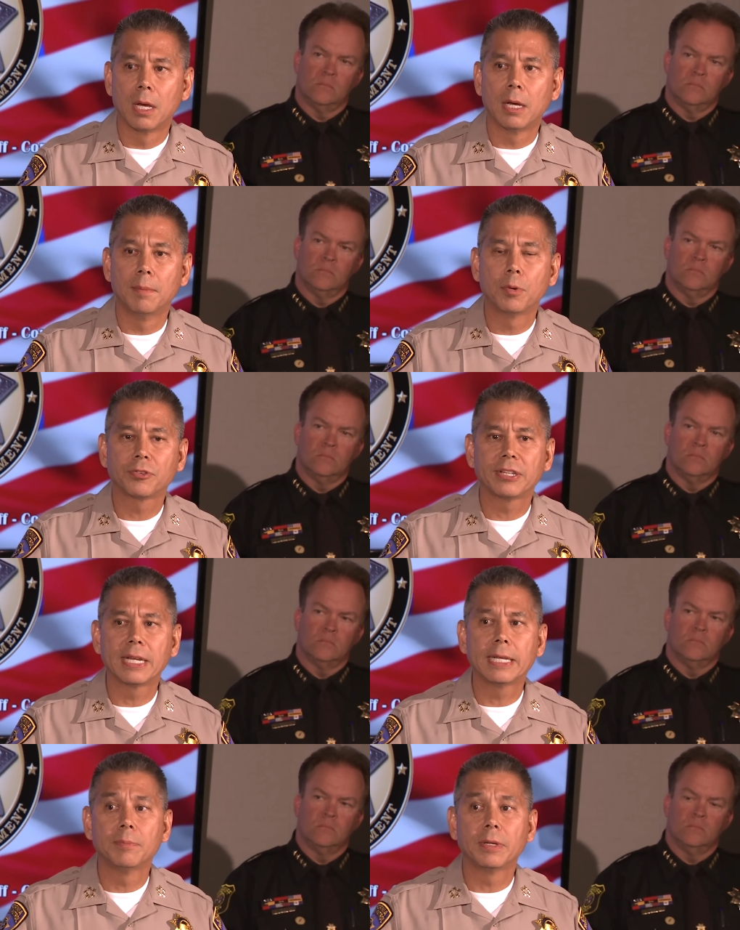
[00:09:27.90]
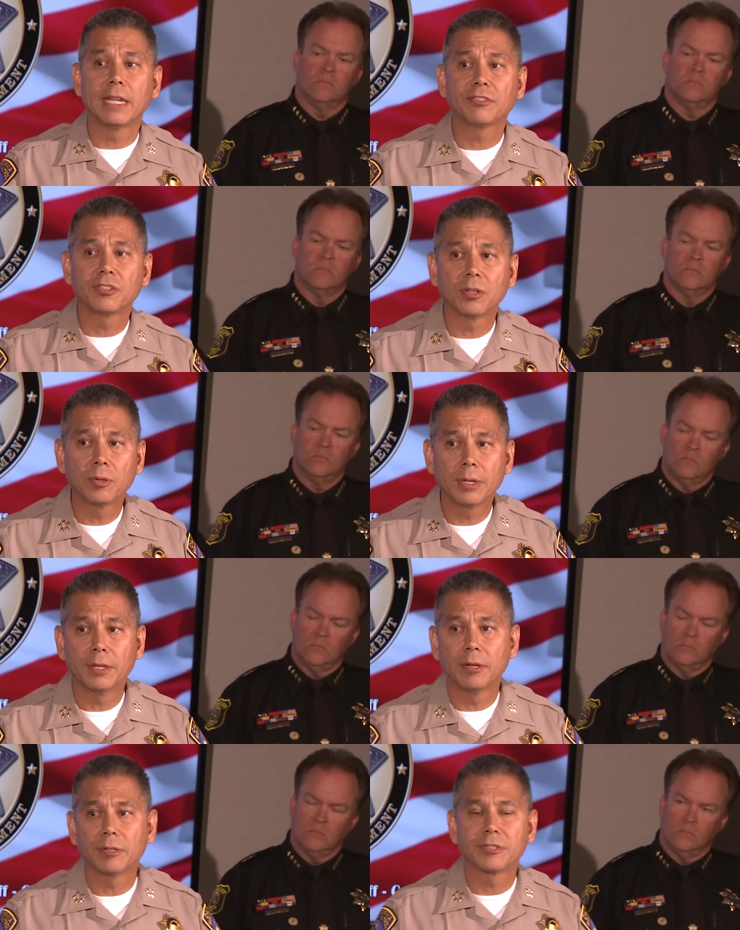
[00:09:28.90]
Speaker 1: Uh, Merced and Modesto, and
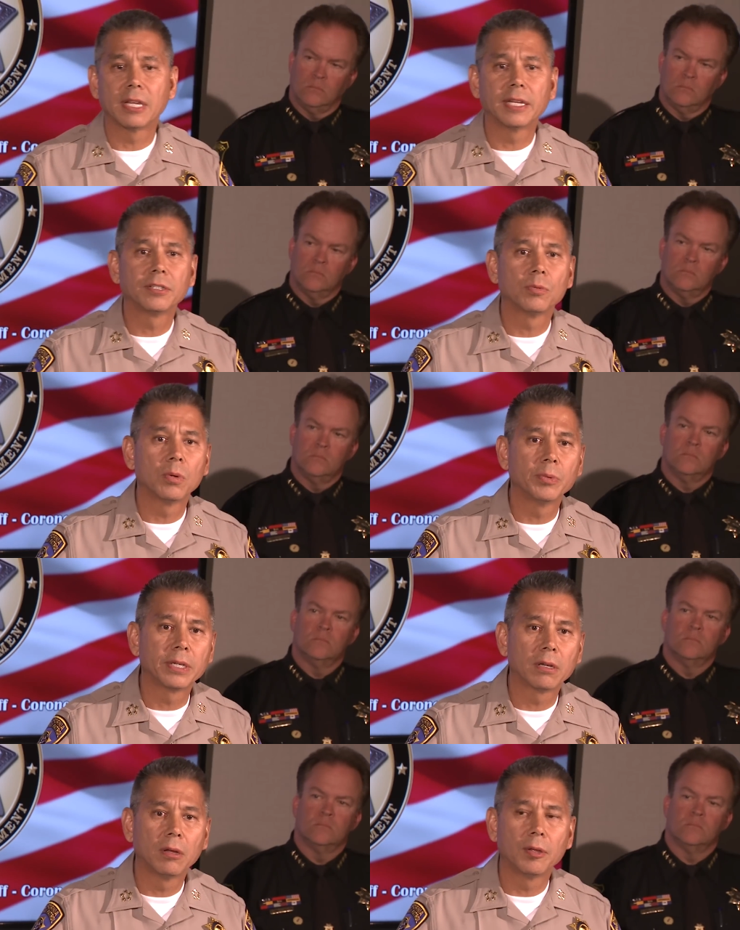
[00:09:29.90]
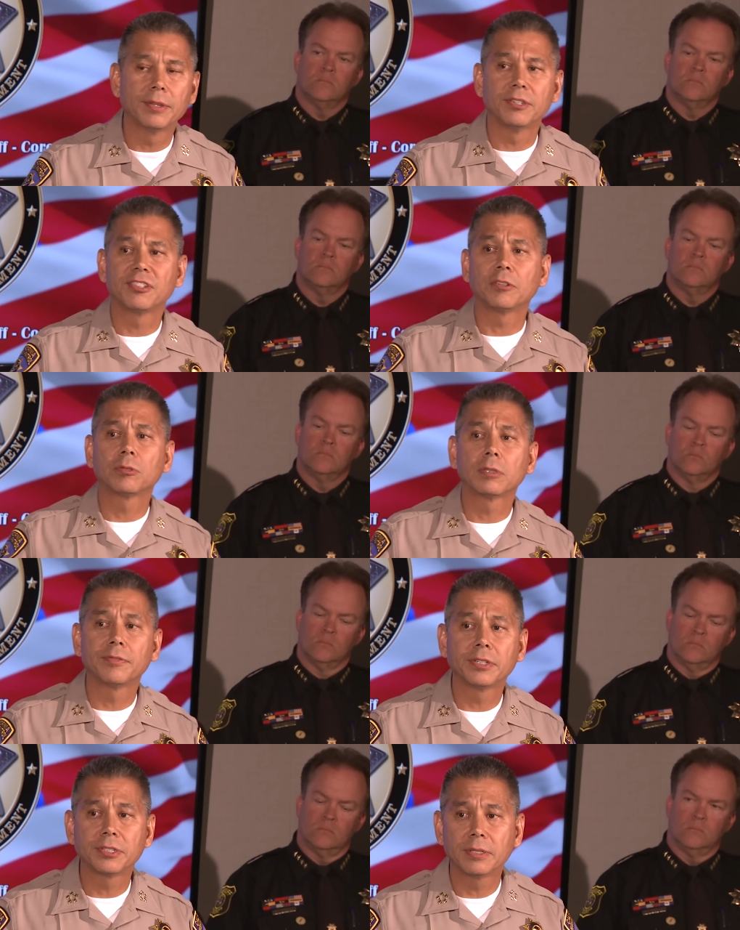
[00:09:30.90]
they're assigned to what we call the Central
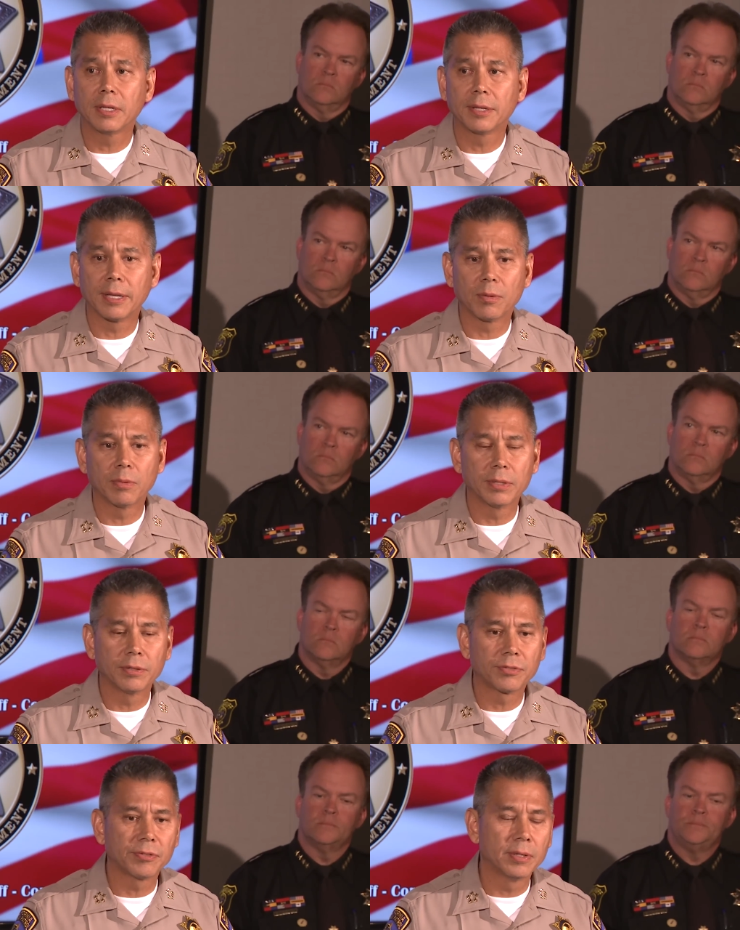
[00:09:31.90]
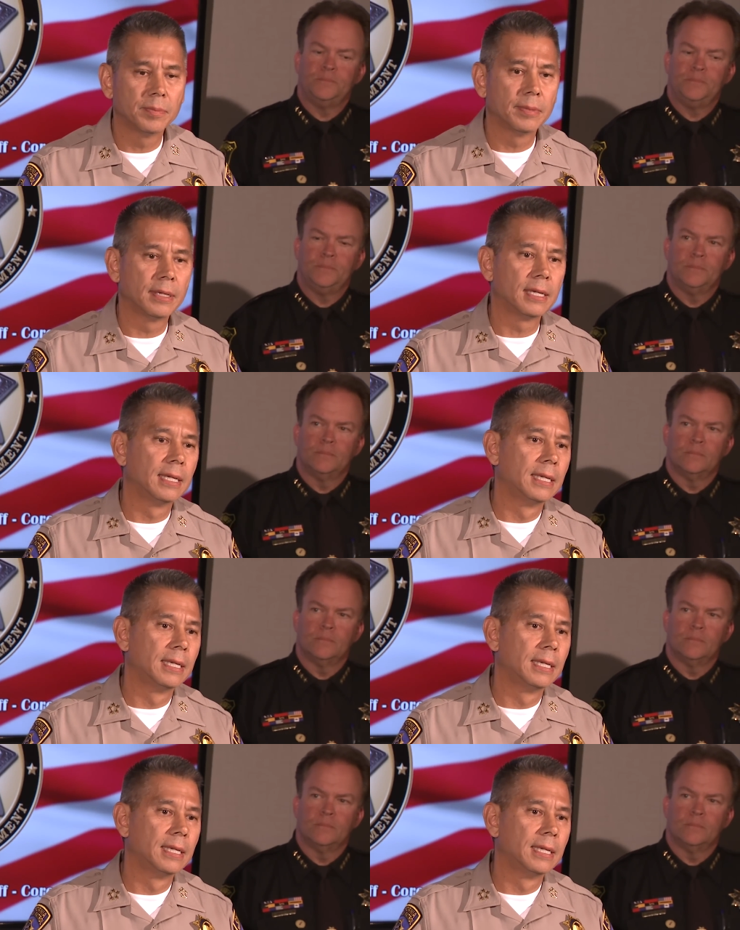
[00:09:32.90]
Division that runs from